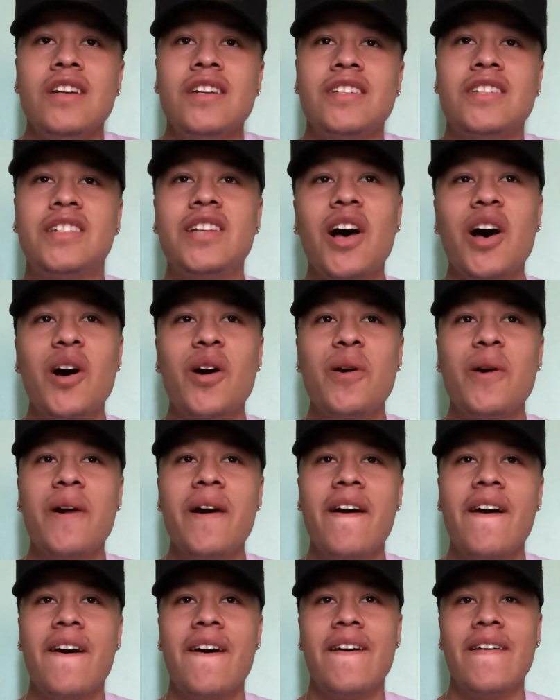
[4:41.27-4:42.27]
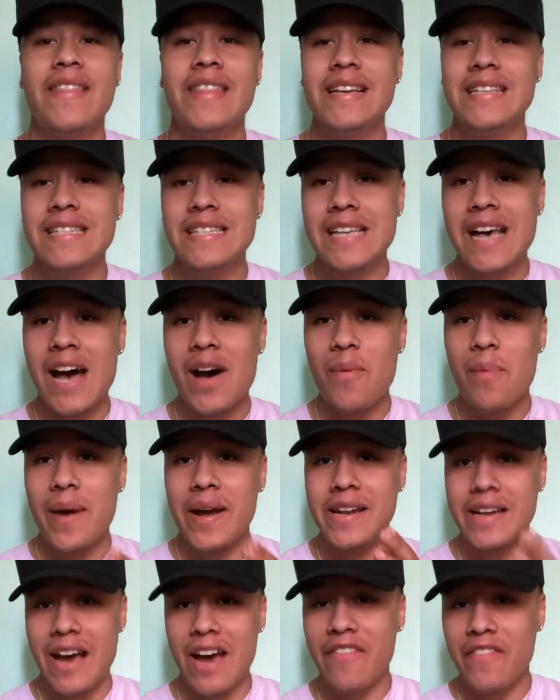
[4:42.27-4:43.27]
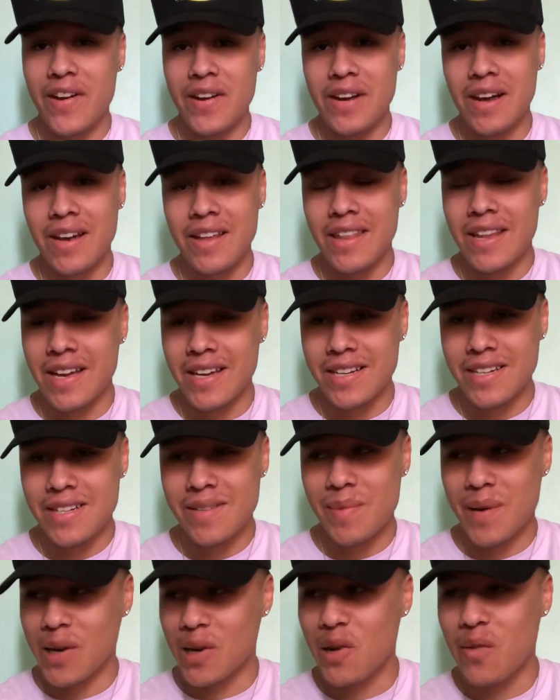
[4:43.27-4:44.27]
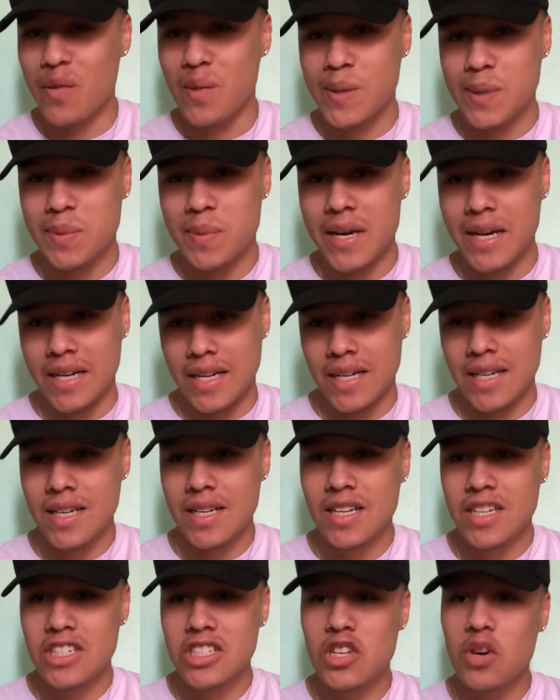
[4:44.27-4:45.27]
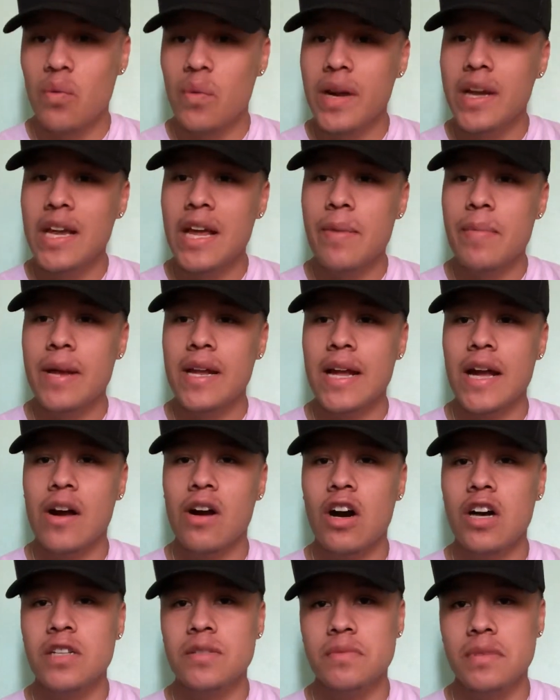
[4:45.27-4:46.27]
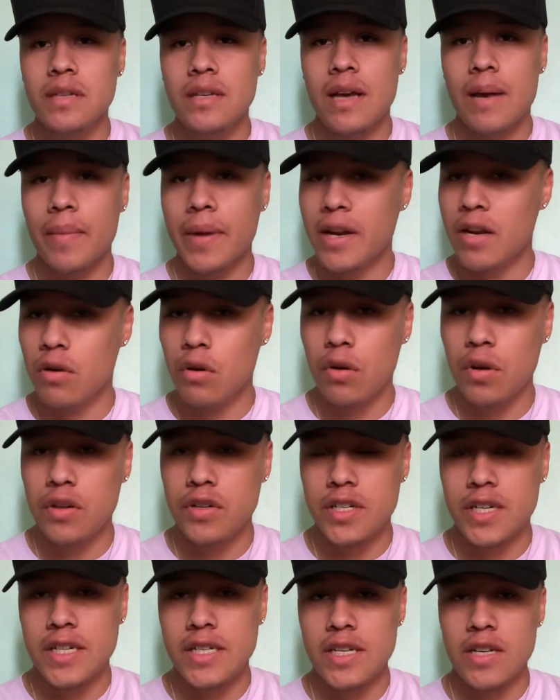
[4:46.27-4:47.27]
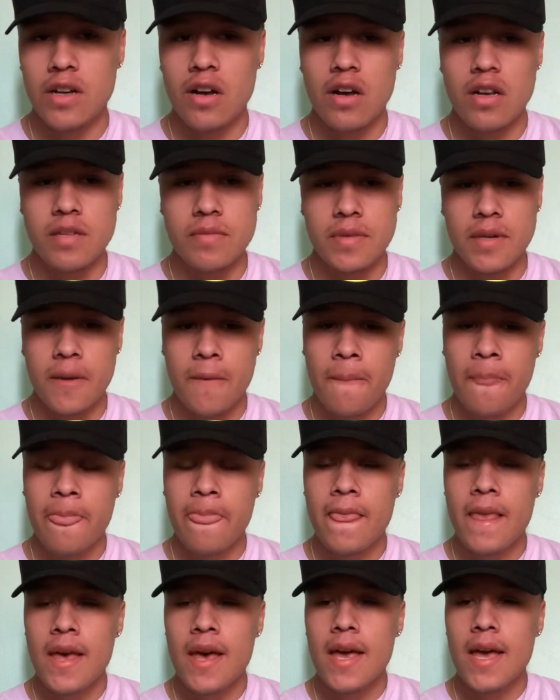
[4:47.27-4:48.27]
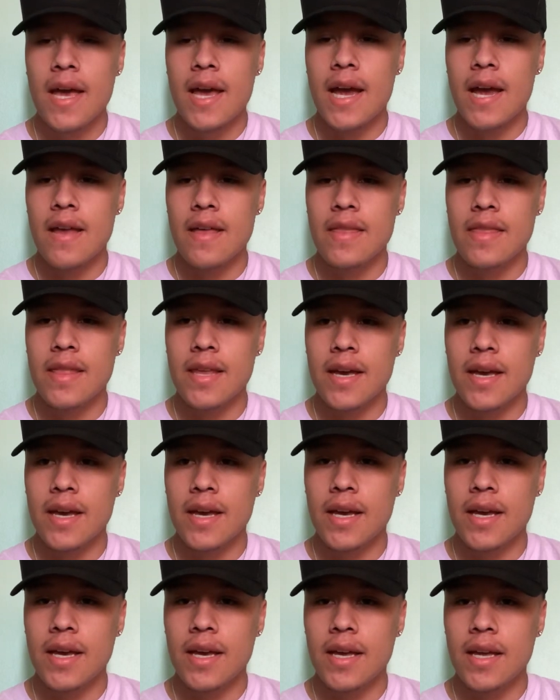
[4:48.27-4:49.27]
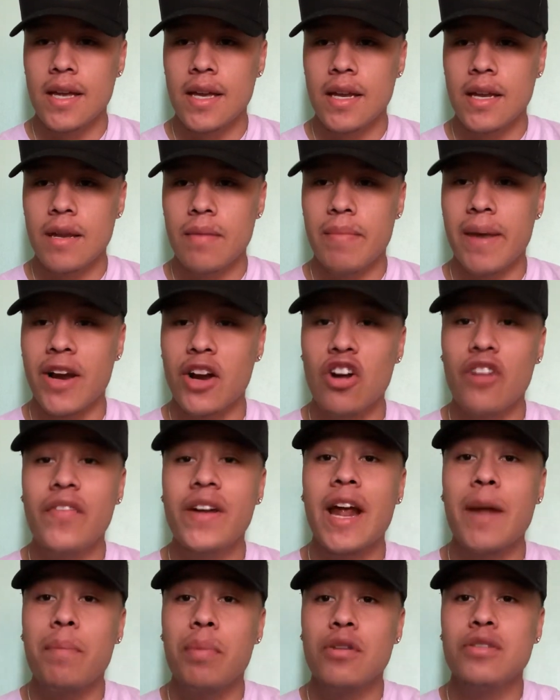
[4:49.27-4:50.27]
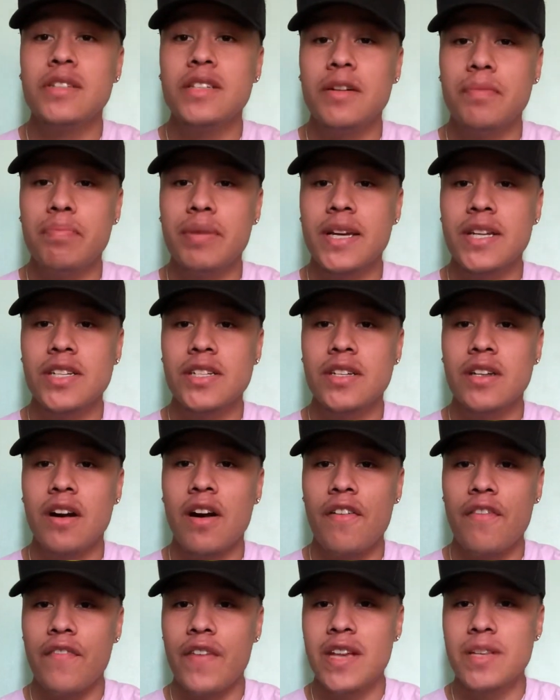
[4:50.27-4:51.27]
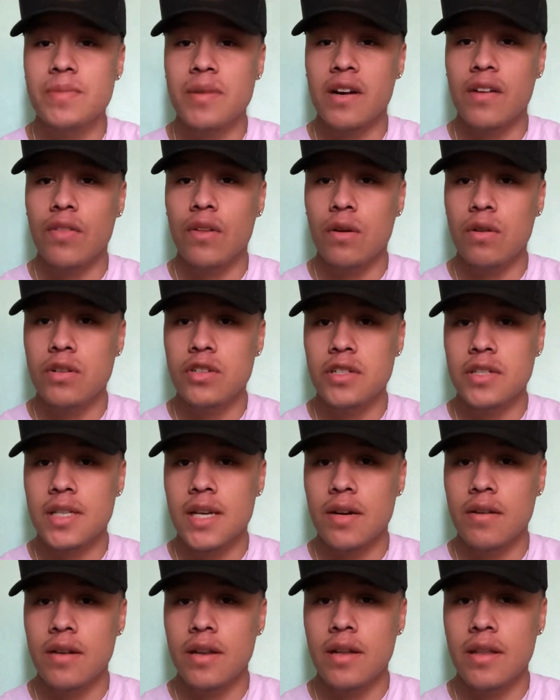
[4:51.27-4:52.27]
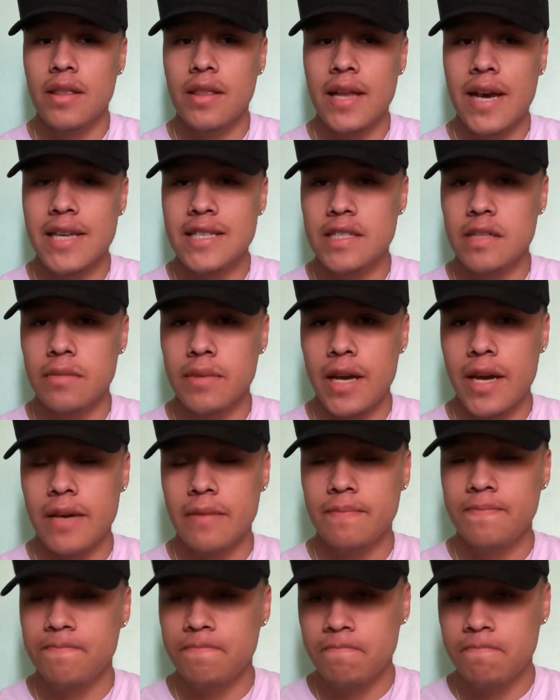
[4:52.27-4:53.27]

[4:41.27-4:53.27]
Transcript: So this is how my dad found out that my girlfriend was pregnant. So one day my dad calls me. I'm eating an oil change. He calls me. And then my girlfriend had posted a picture on Facebook of the ultrasound that same day.